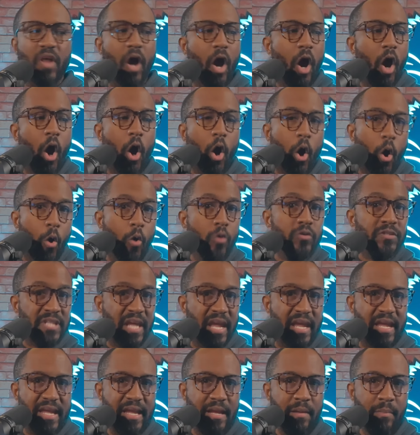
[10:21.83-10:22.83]
The
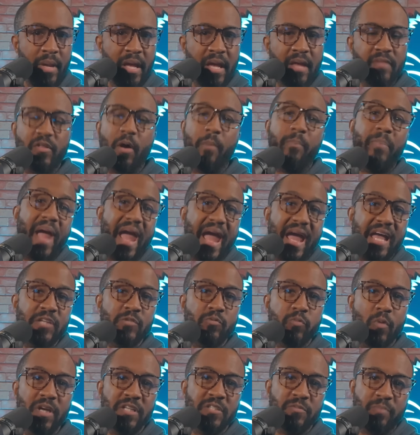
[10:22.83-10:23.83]
whole team, the
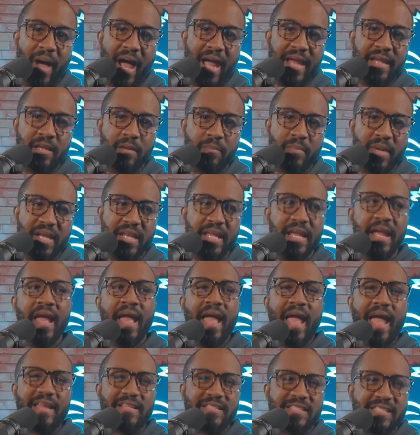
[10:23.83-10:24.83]
pass rush by
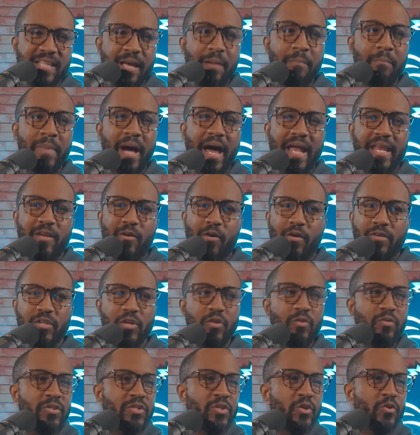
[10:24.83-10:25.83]
committee, and somebody
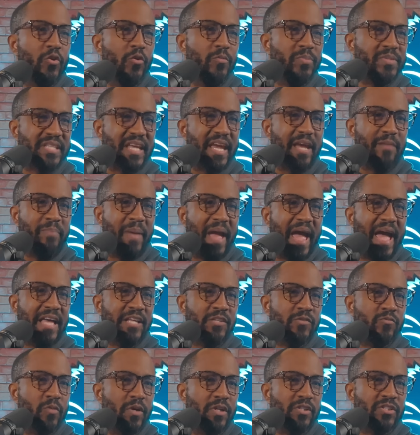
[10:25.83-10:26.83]
on YouTube said
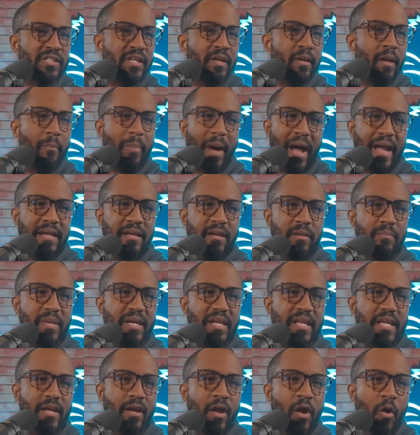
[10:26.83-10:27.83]
pass rush by
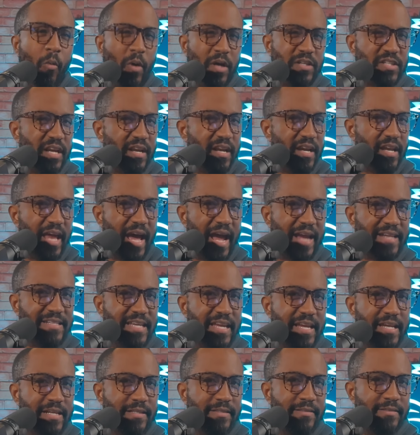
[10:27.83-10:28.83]
committee was a good
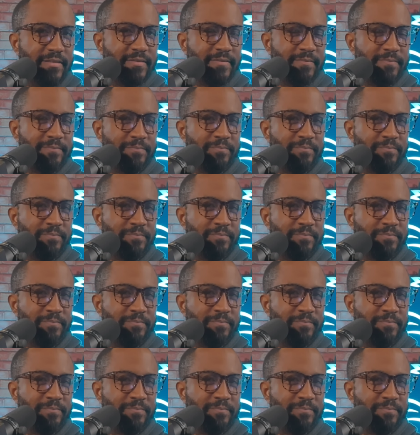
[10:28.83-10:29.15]
idea.